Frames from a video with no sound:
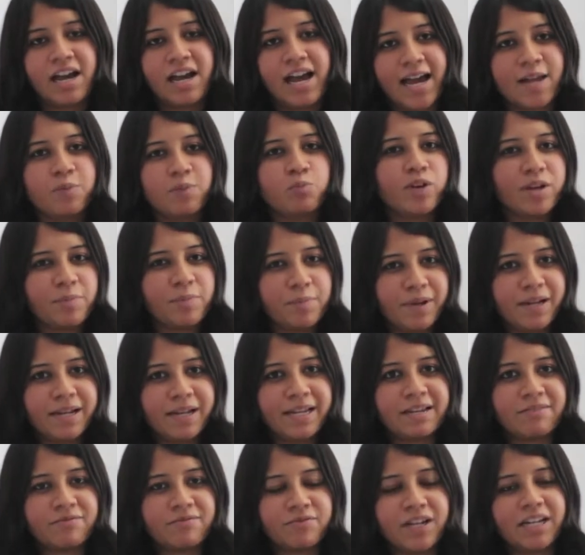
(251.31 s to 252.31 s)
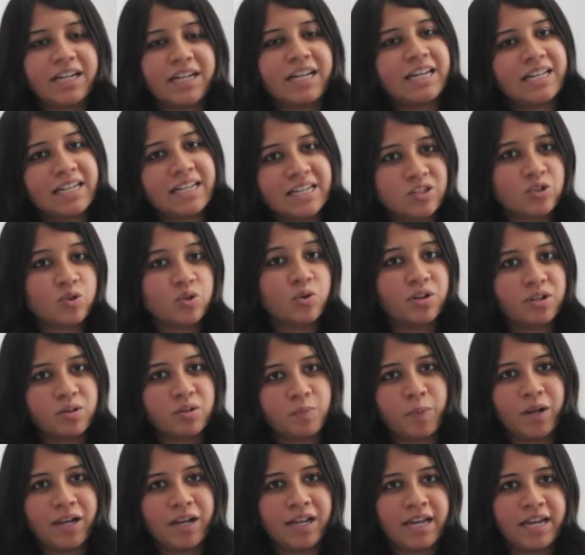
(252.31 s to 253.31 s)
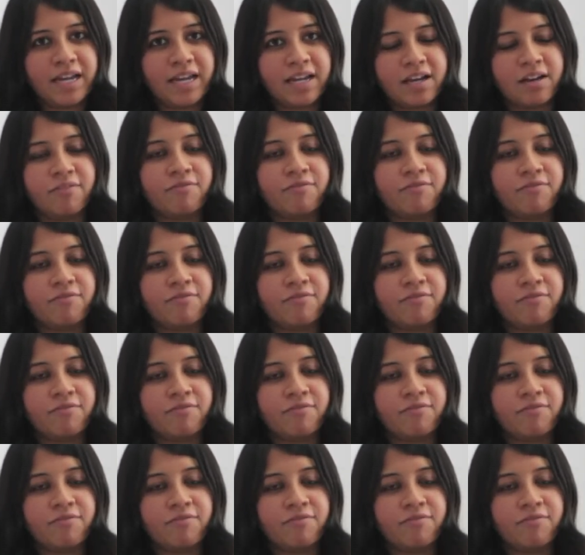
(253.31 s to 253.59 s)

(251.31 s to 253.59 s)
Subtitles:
And we believe that it is going to play